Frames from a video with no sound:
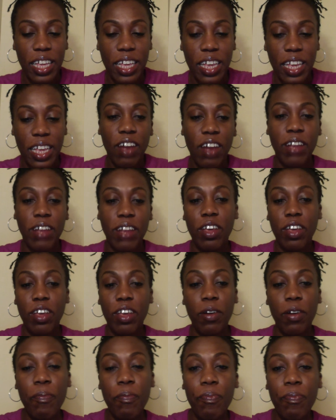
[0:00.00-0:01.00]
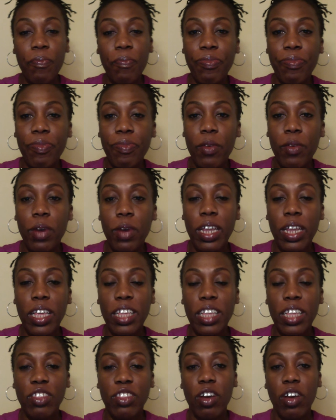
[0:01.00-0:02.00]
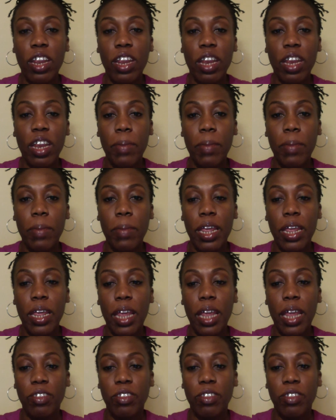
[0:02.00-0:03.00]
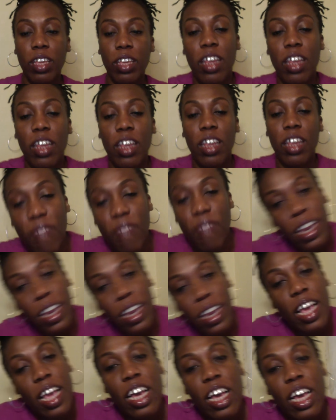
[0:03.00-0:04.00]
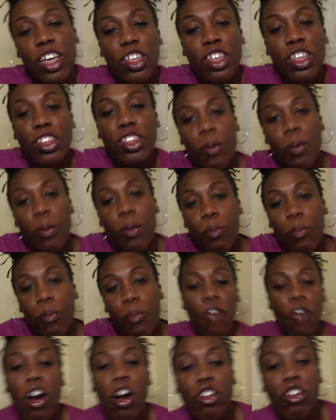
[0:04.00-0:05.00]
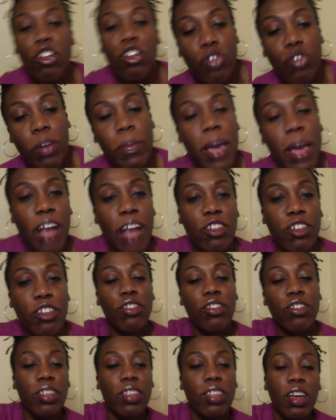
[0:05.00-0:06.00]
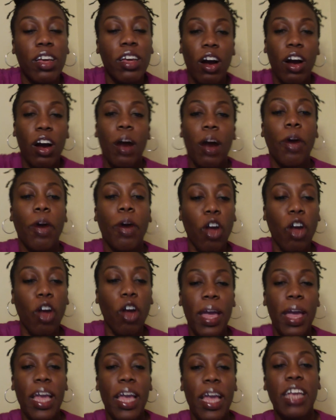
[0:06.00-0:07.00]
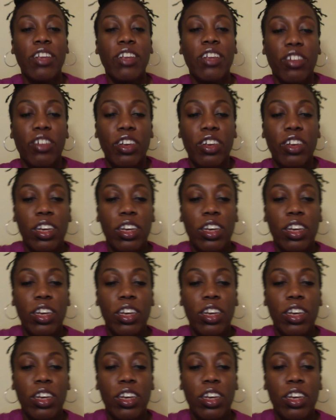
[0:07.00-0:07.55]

All right, so we're going to get started in a minute. I'm just going to invite some more of our dream catchers on our page,